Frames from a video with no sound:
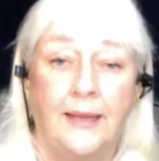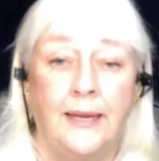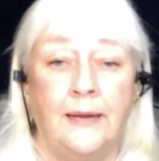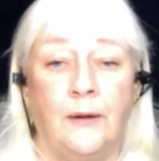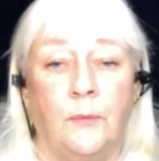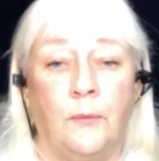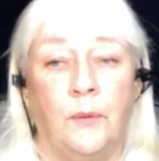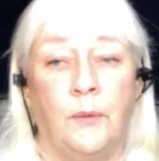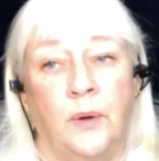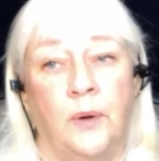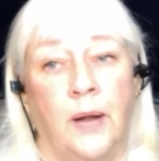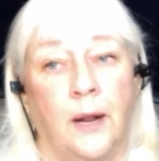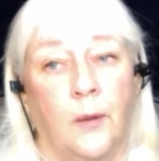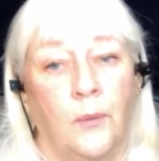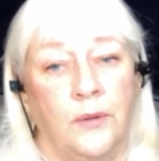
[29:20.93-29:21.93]
we're
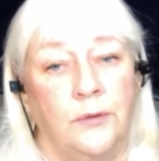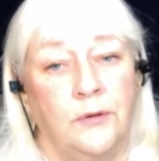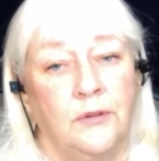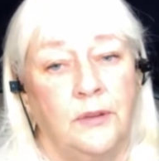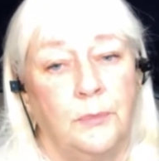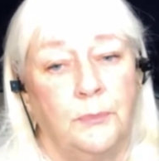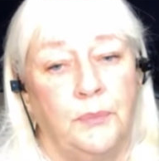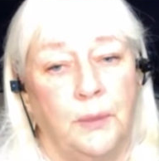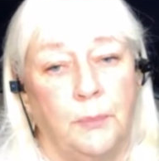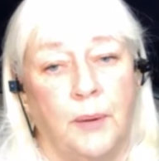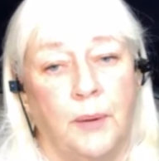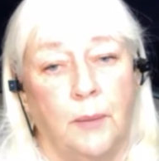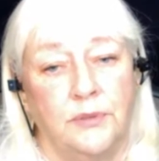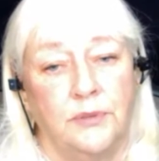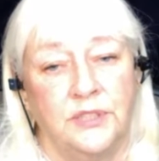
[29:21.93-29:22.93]
not going through the
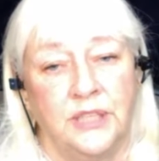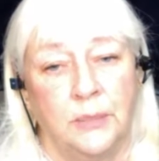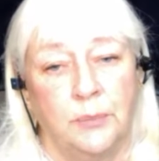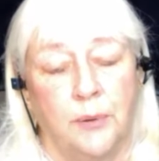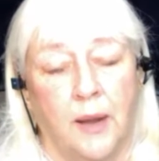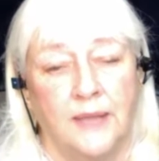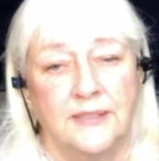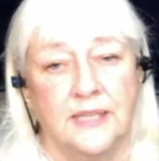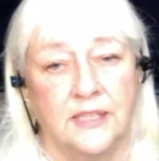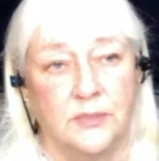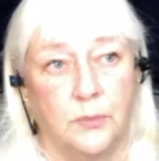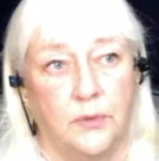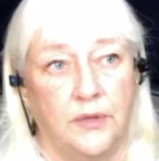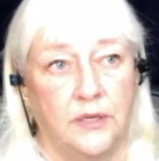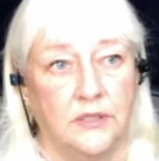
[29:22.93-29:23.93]
publishing
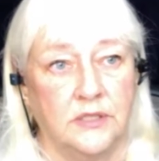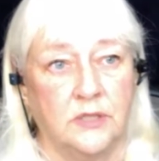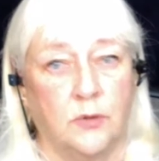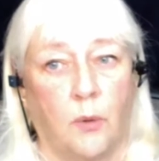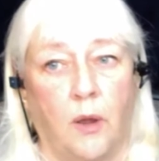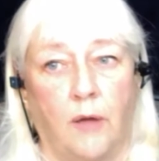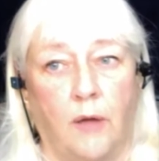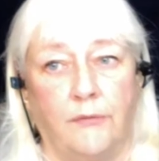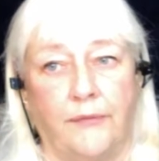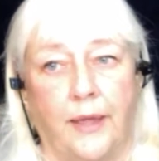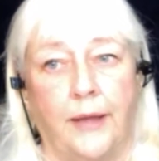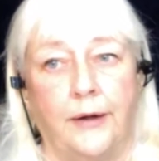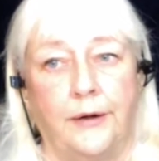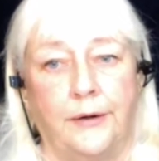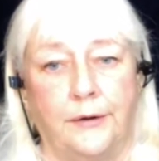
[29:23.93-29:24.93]
process where there's 12
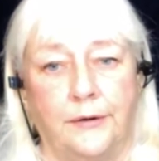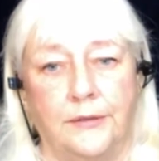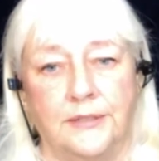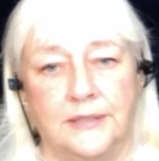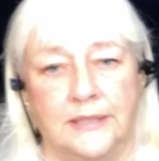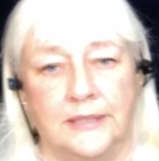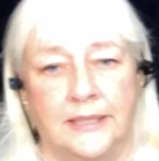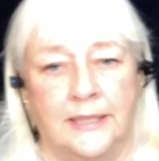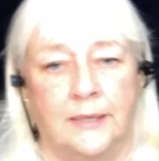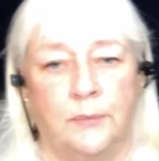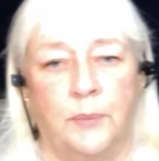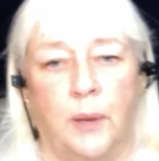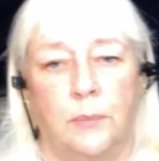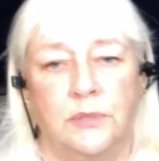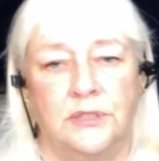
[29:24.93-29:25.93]
editors in a
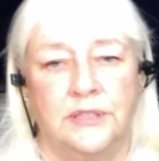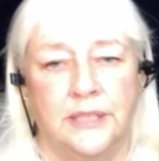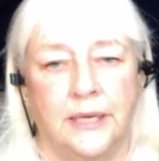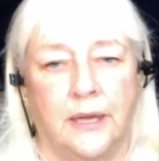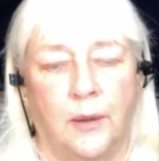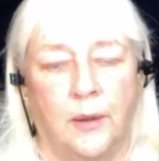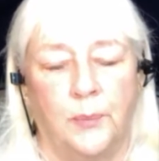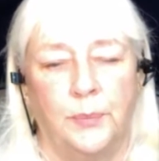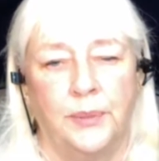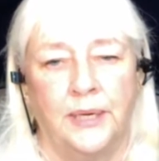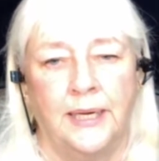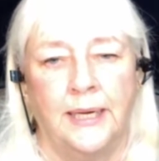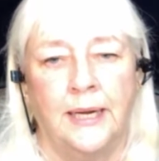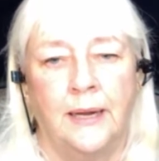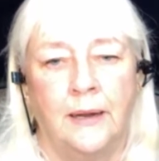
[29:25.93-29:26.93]
publishing
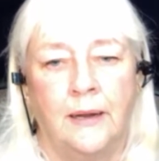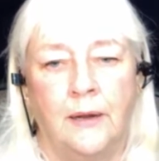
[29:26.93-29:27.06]
company